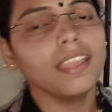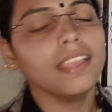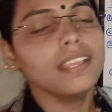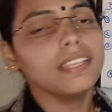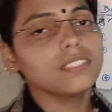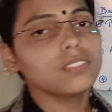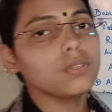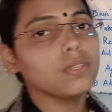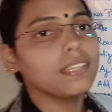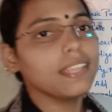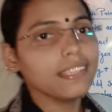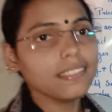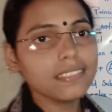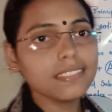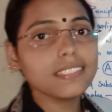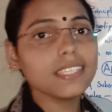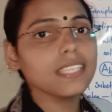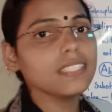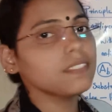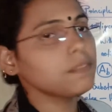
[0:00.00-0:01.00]
So
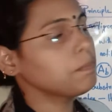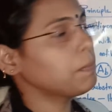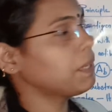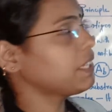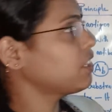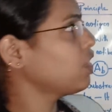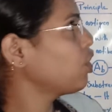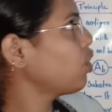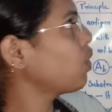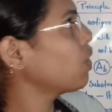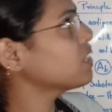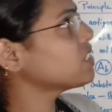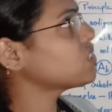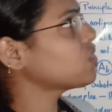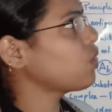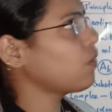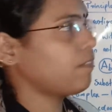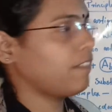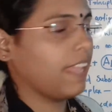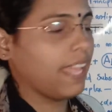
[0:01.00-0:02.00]
next is methodology
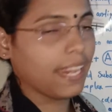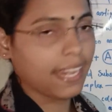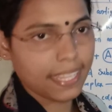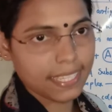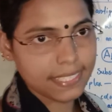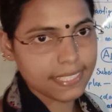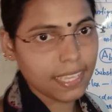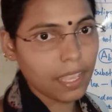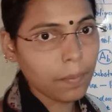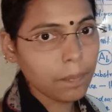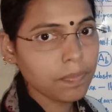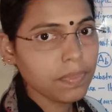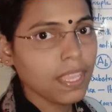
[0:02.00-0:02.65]
of ELISA.